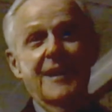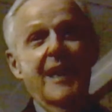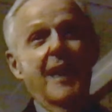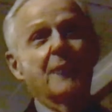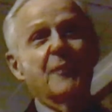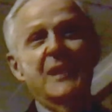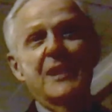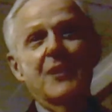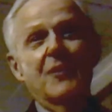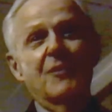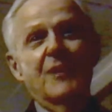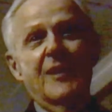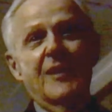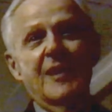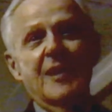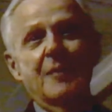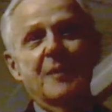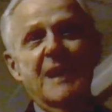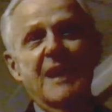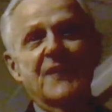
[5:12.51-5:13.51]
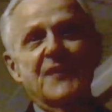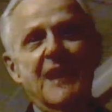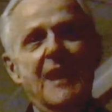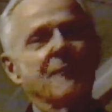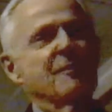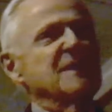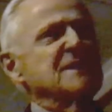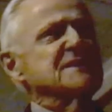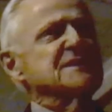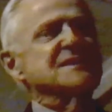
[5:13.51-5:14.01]
and we don't worry about
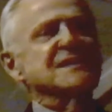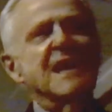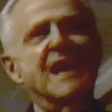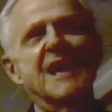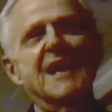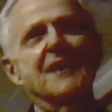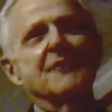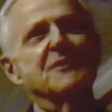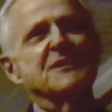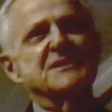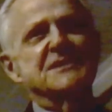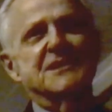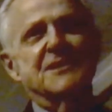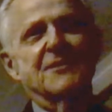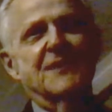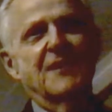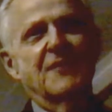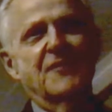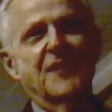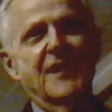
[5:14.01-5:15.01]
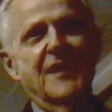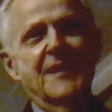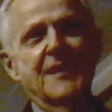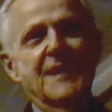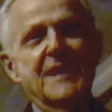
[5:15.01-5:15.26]
that. But Sally was terrific.